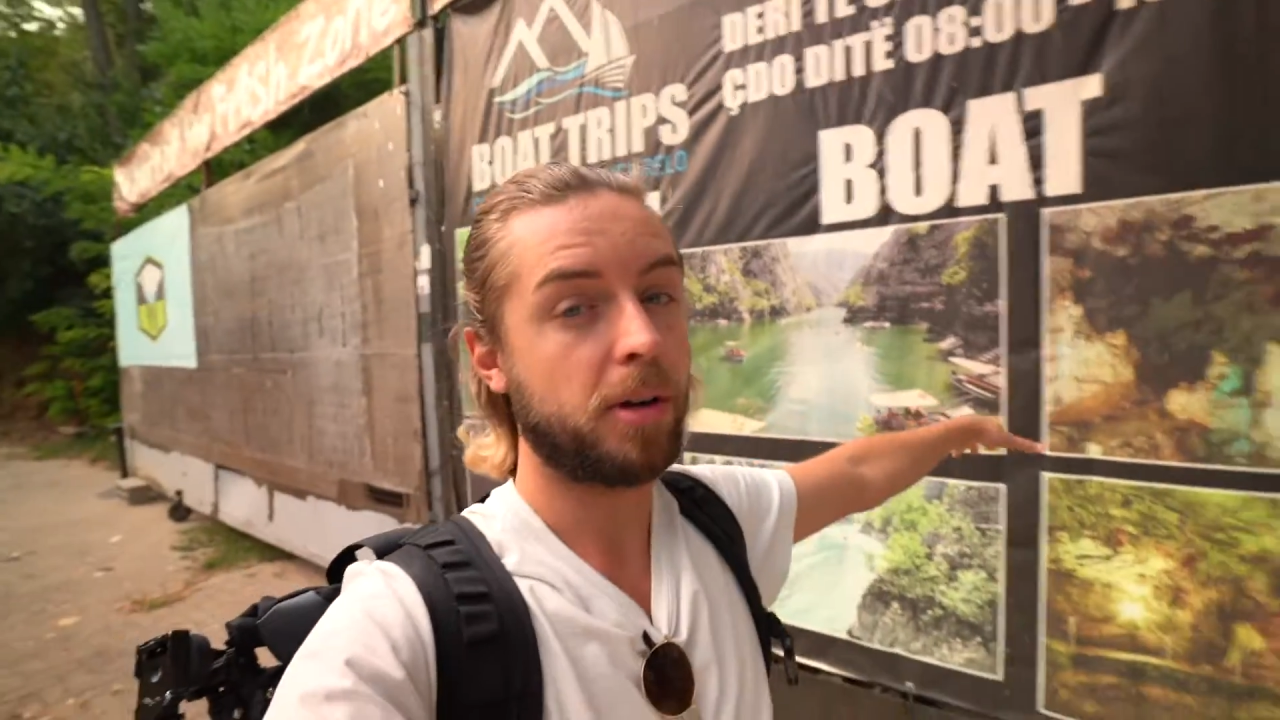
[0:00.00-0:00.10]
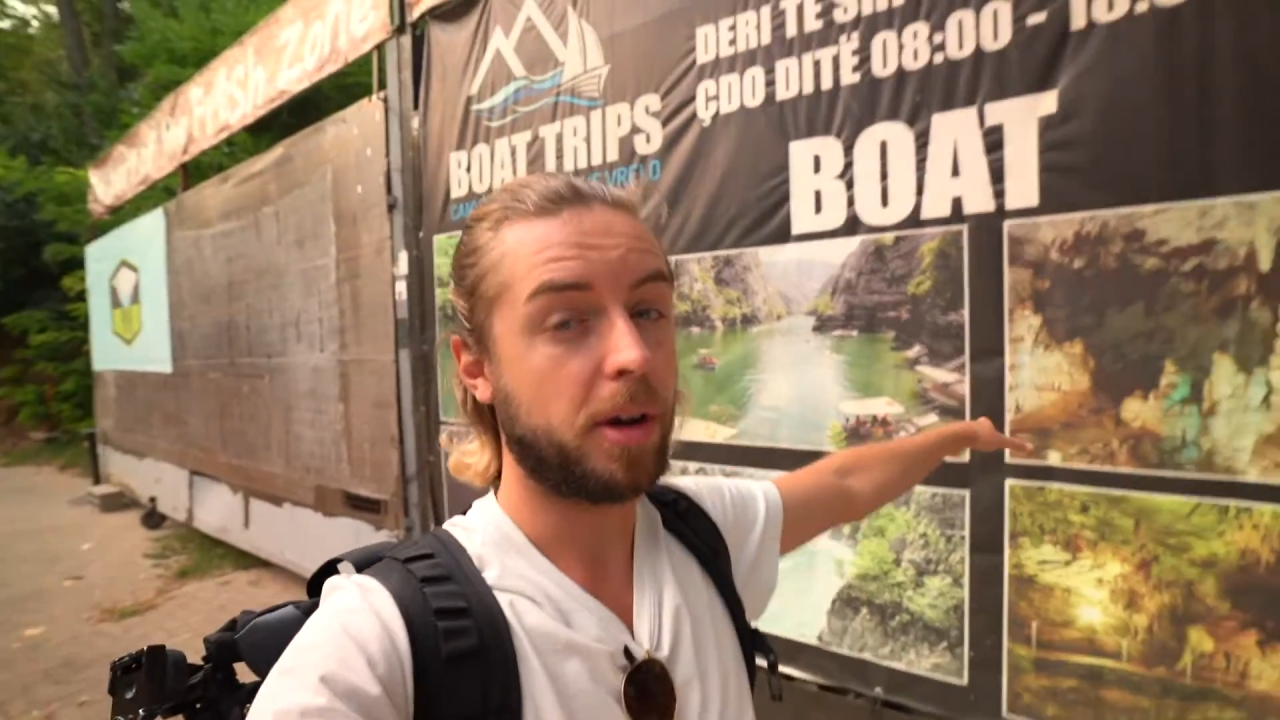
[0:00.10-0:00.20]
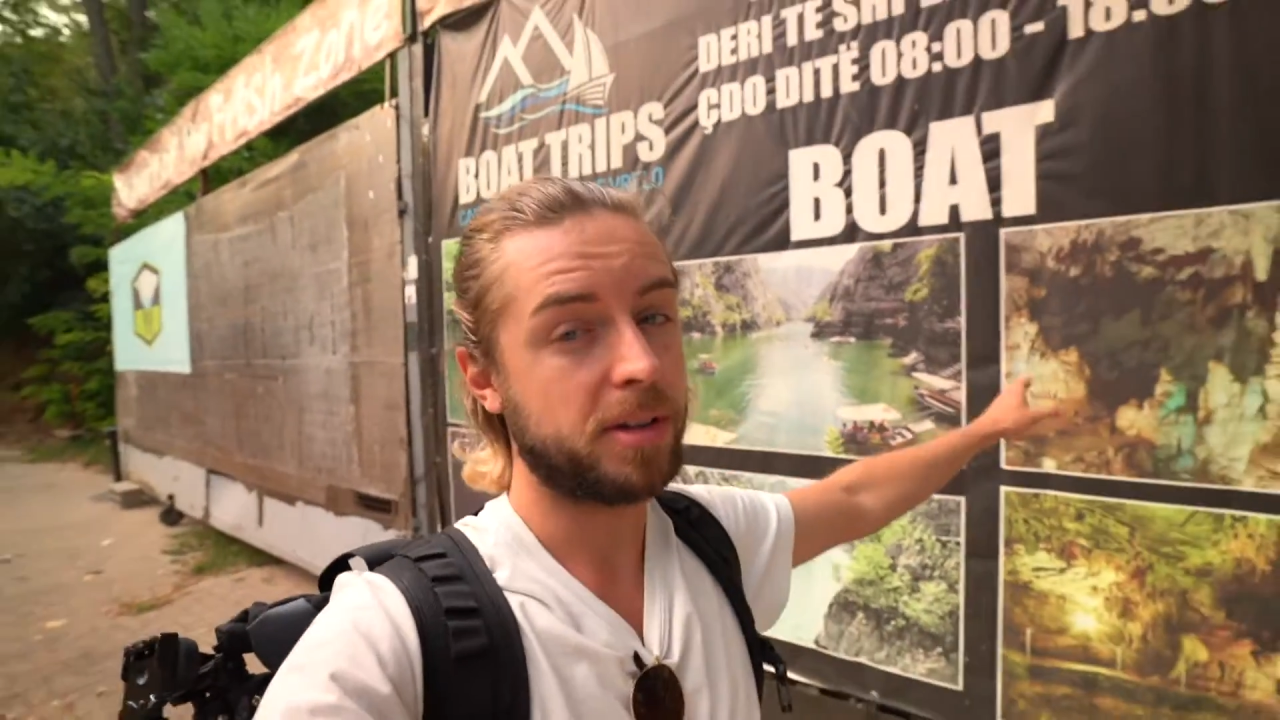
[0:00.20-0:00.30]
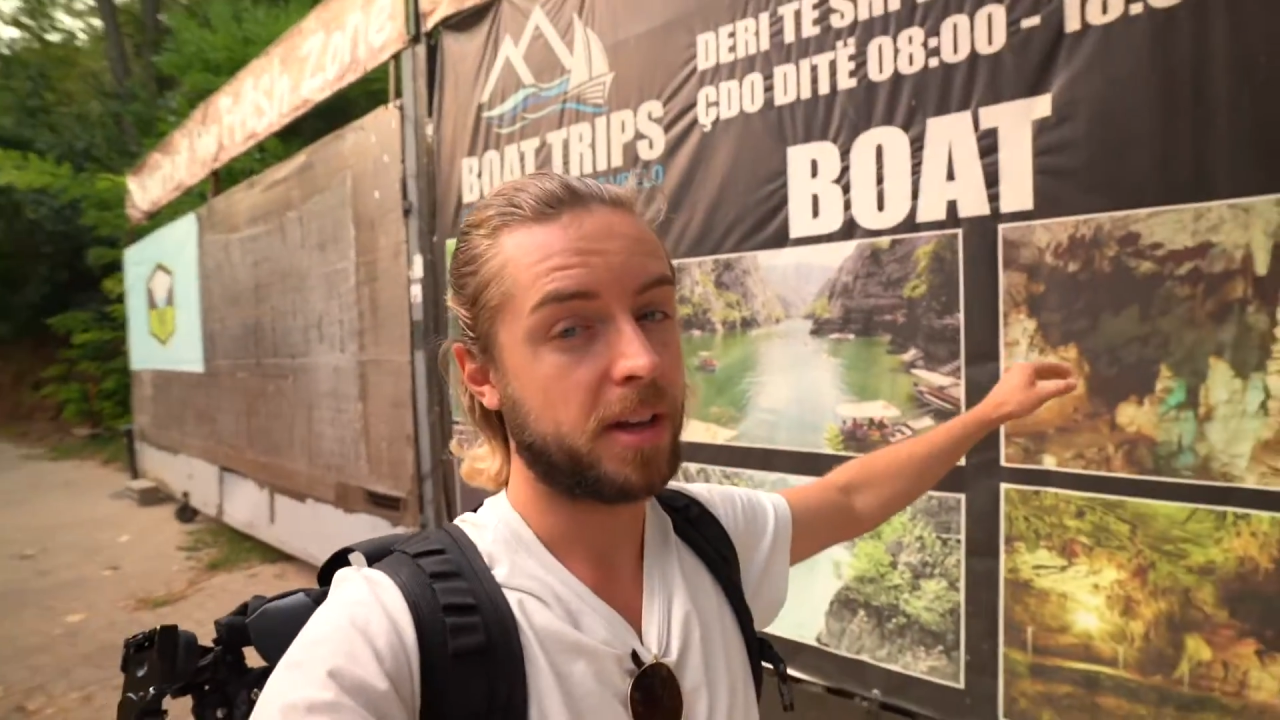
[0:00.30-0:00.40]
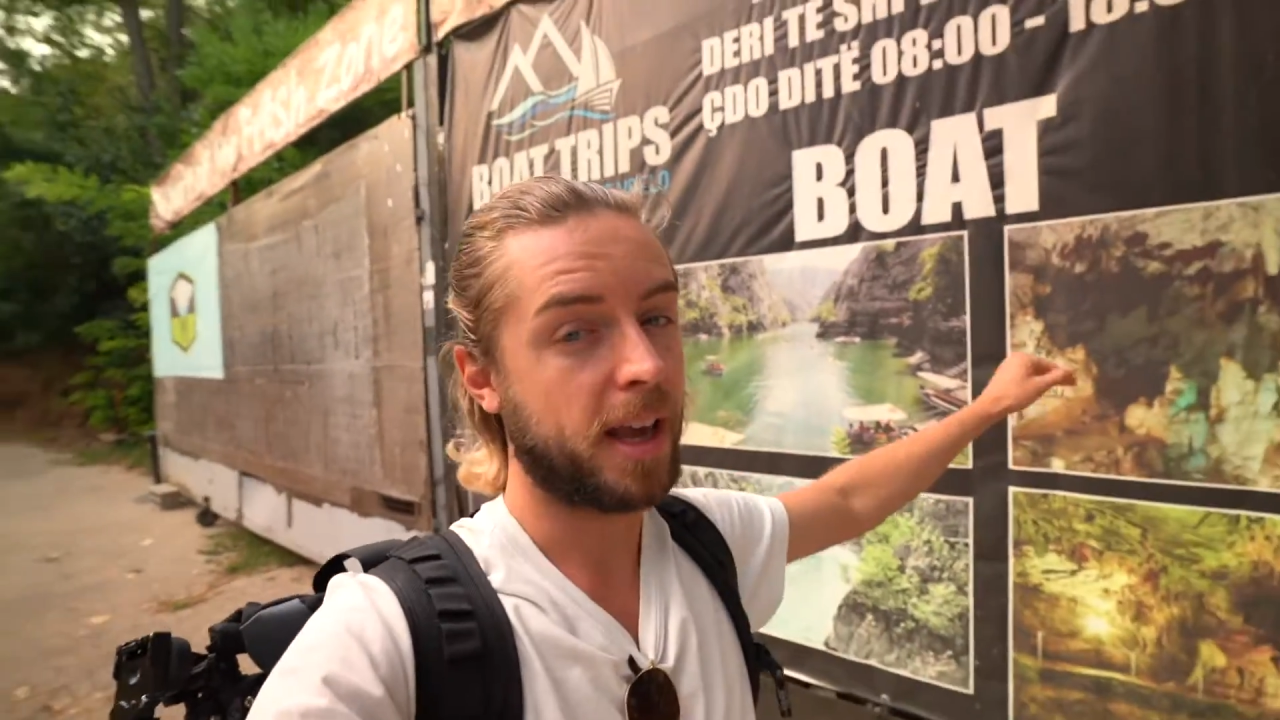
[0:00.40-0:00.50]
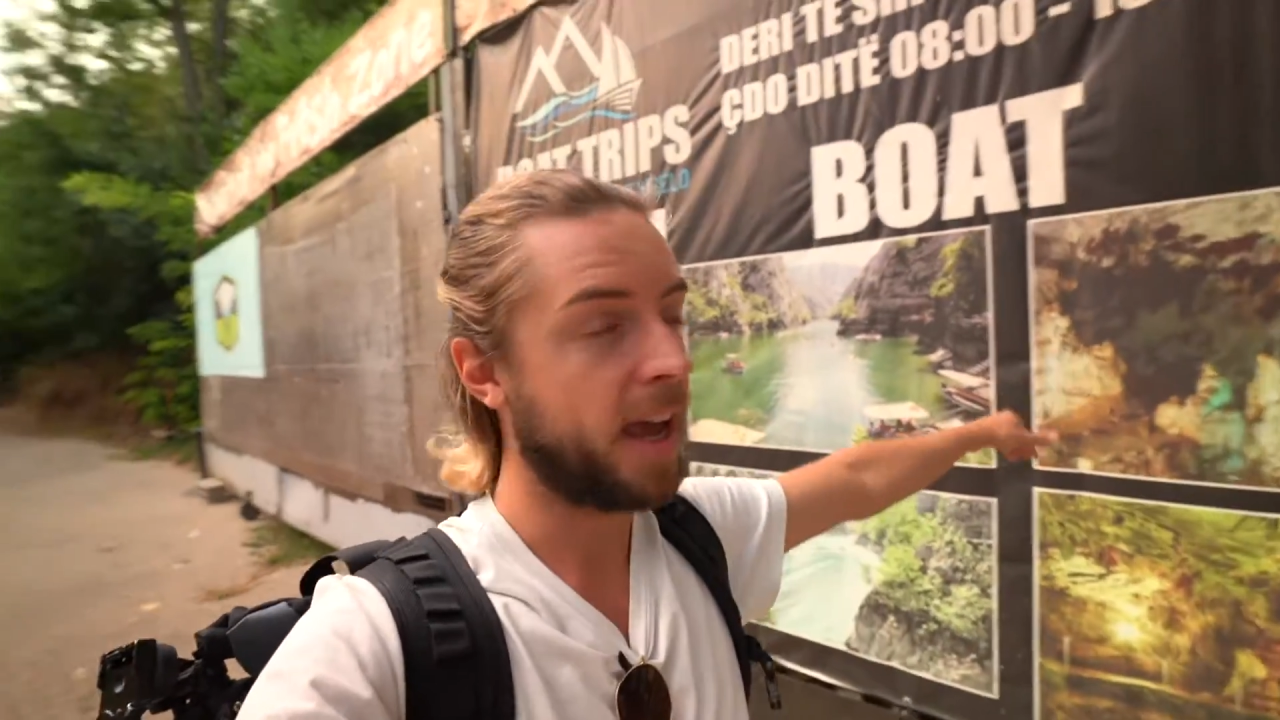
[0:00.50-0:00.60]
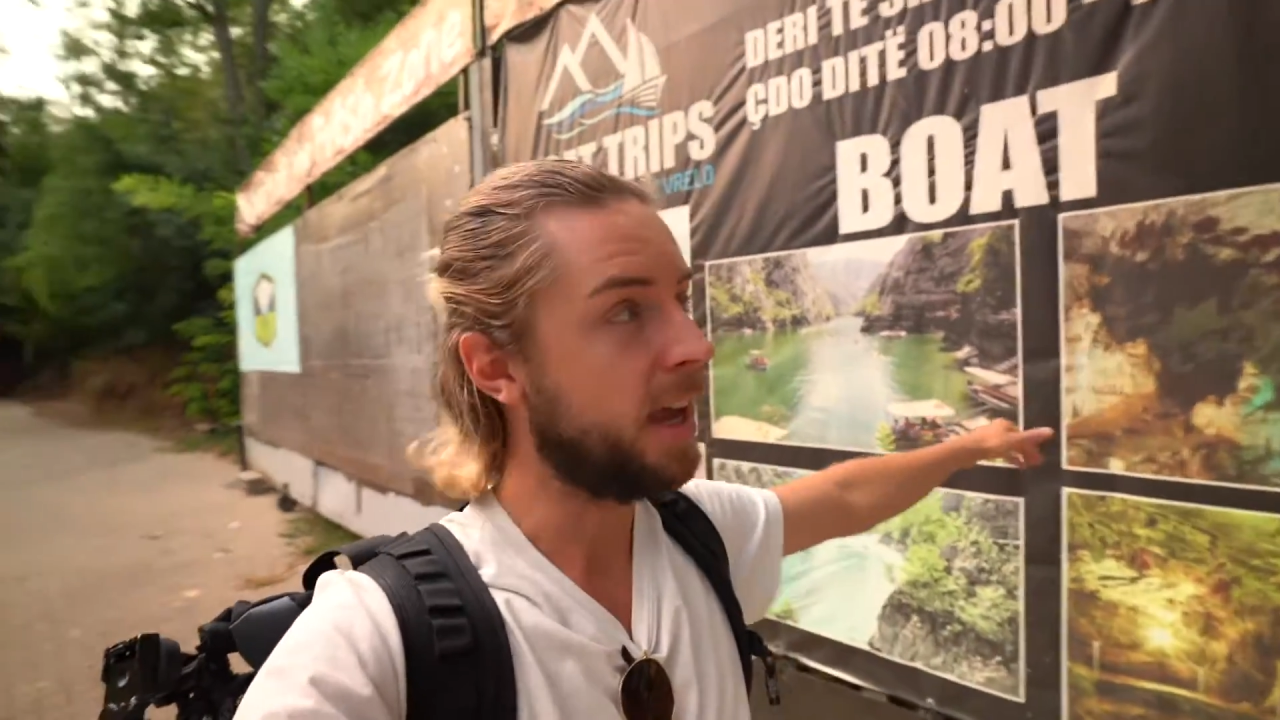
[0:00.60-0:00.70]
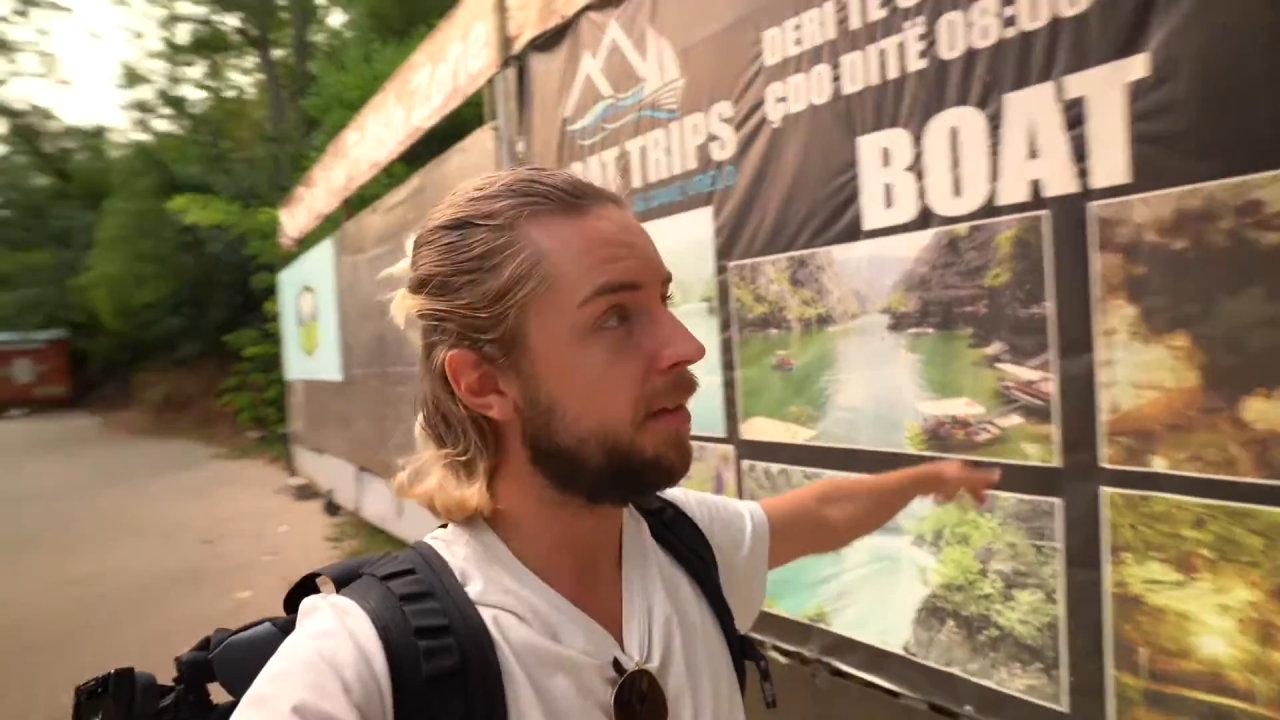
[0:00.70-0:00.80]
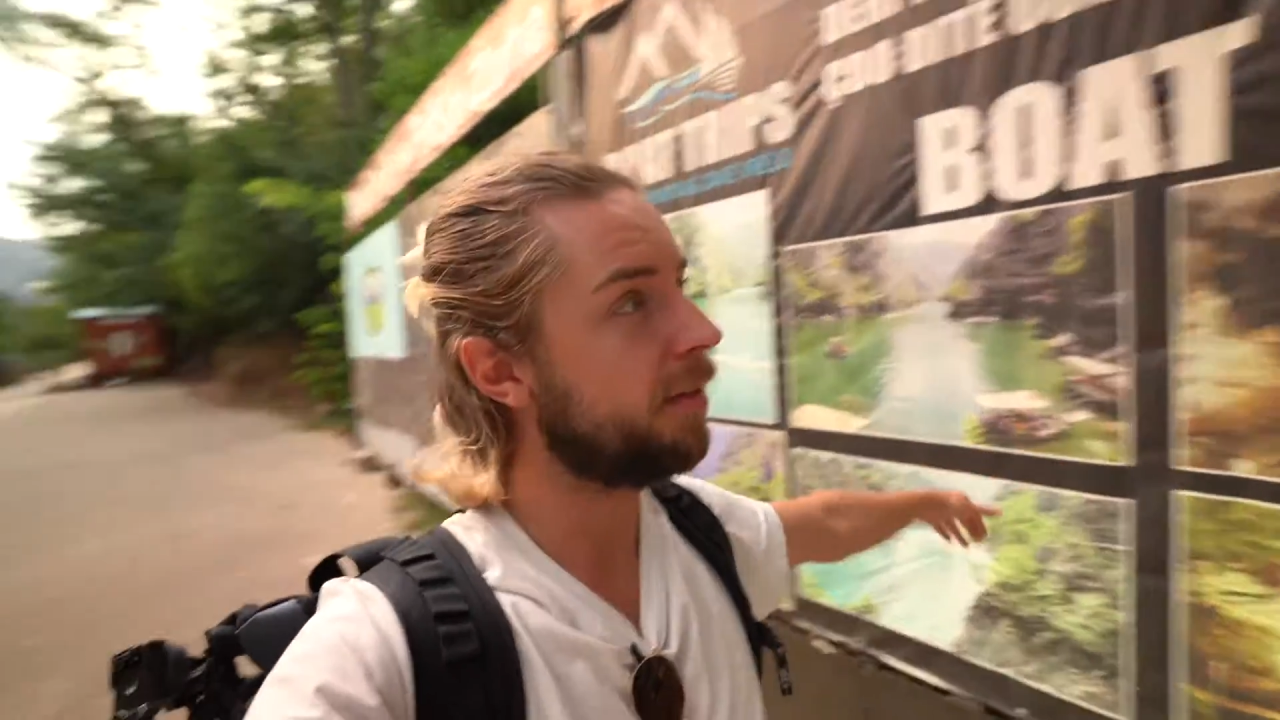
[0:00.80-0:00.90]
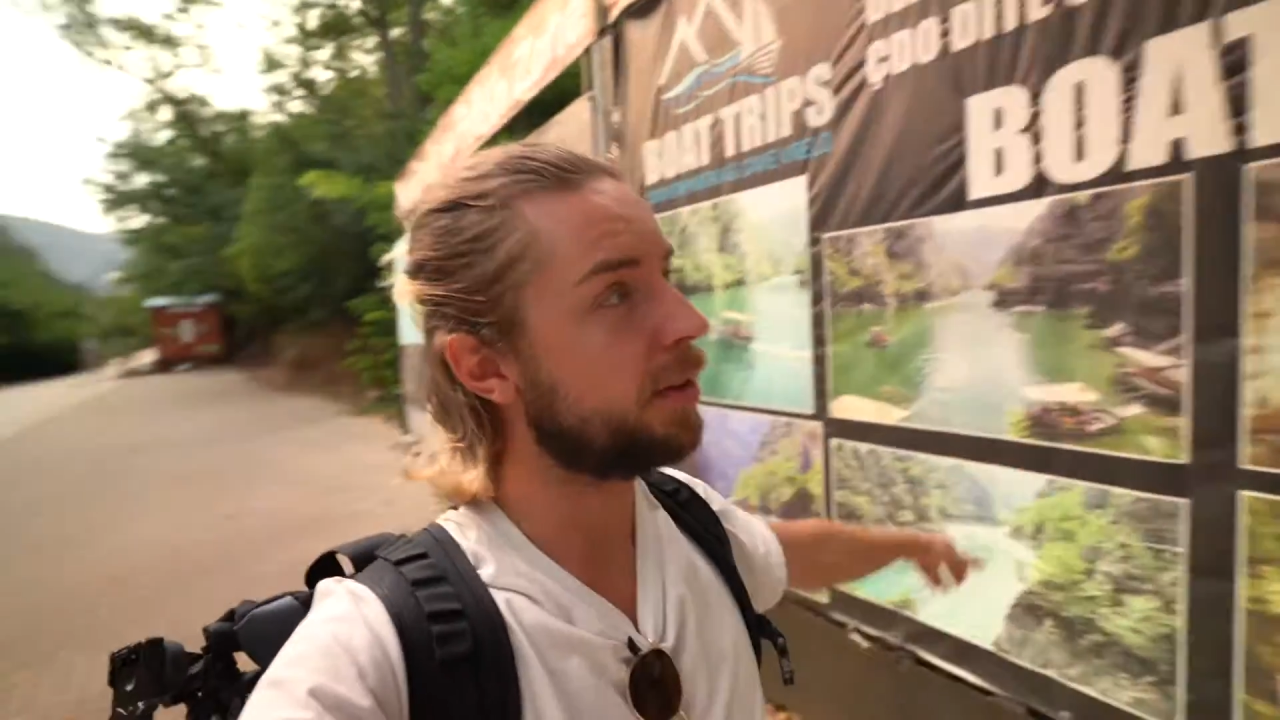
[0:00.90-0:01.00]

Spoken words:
goes in a cave